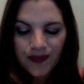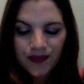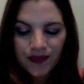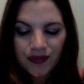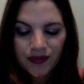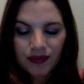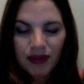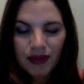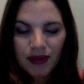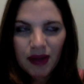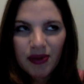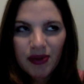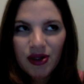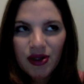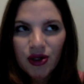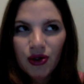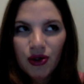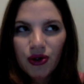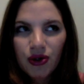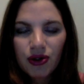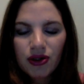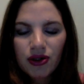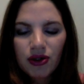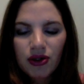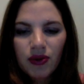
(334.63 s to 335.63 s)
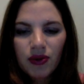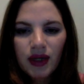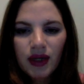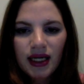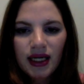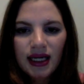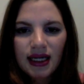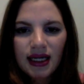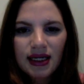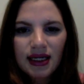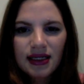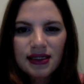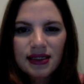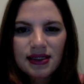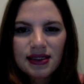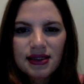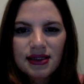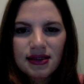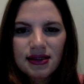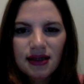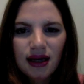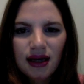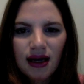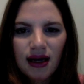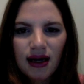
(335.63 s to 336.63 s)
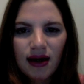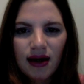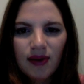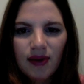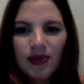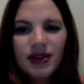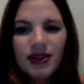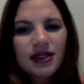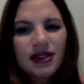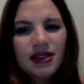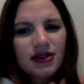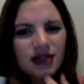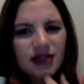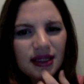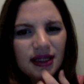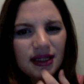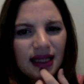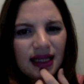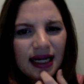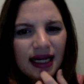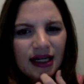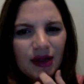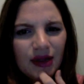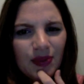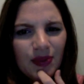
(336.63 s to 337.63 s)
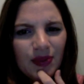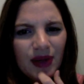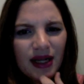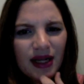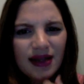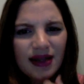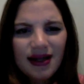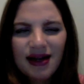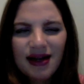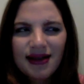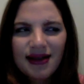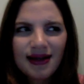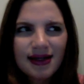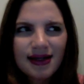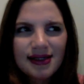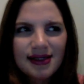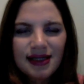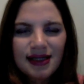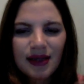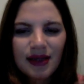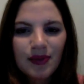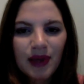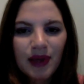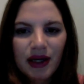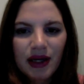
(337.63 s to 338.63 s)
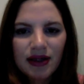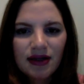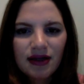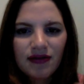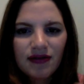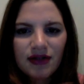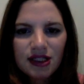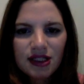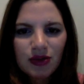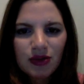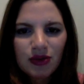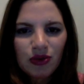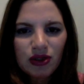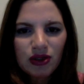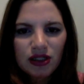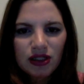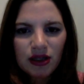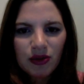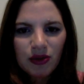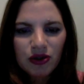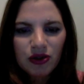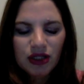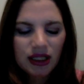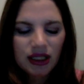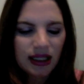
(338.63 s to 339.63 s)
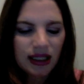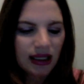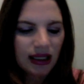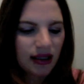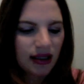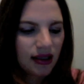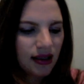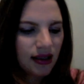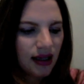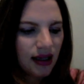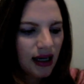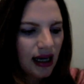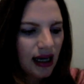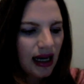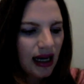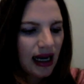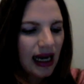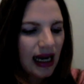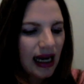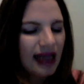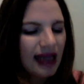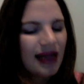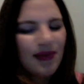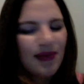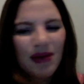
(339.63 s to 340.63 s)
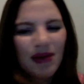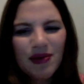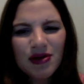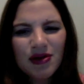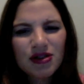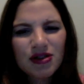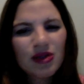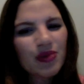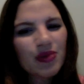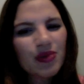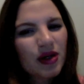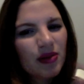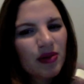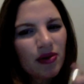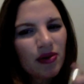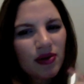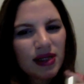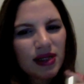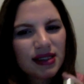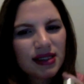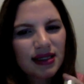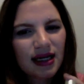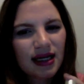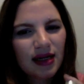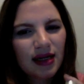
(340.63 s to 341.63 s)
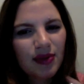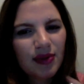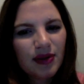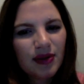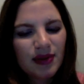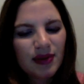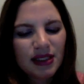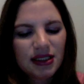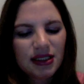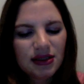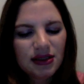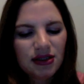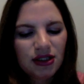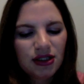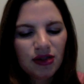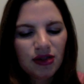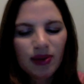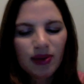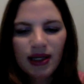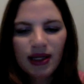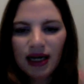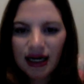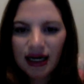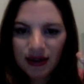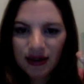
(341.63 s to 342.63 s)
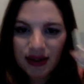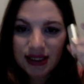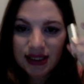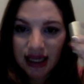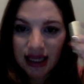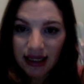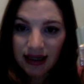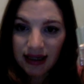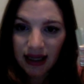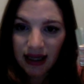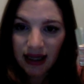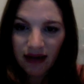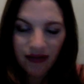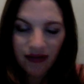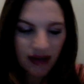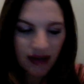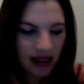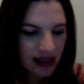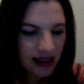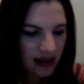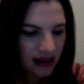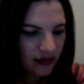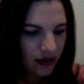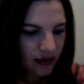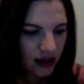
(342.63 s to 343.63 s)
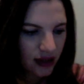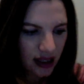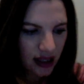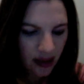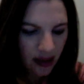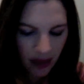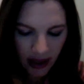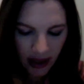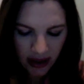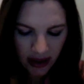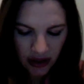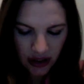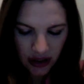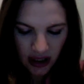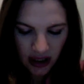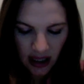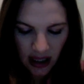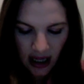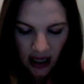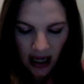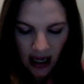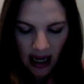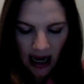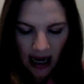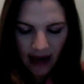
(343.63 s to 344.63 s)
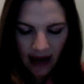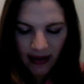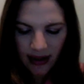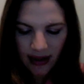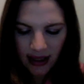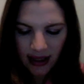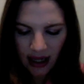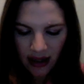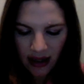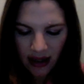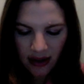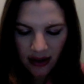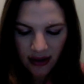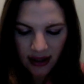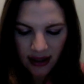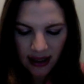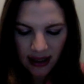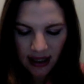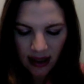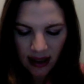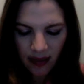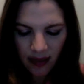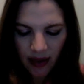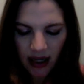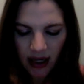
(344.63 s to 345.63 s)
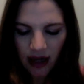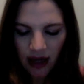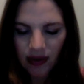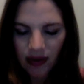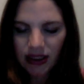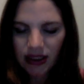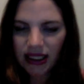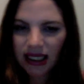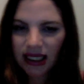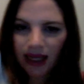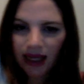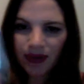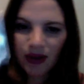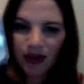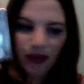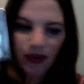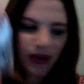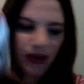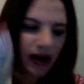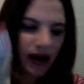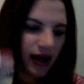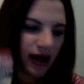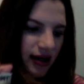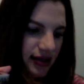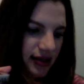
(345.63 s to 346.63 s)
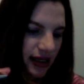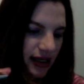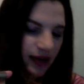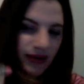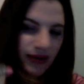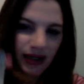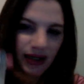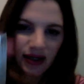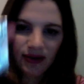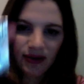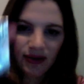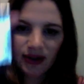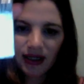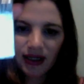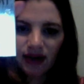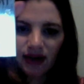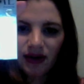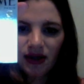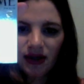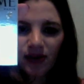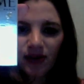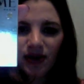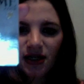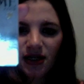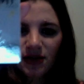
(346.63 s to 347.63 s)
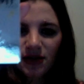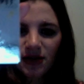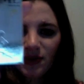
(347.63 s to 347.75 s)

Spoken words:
Maybe the coral one is, but there's a lighter pink that I think is like barely visible. It's almost clear. And then maybe there's a purple one that's kind of pigmented too. But anyways, I love this. I've worn it a bunch. And then the other thing that I bought, which I kept the box, that one I already got rid of the box, but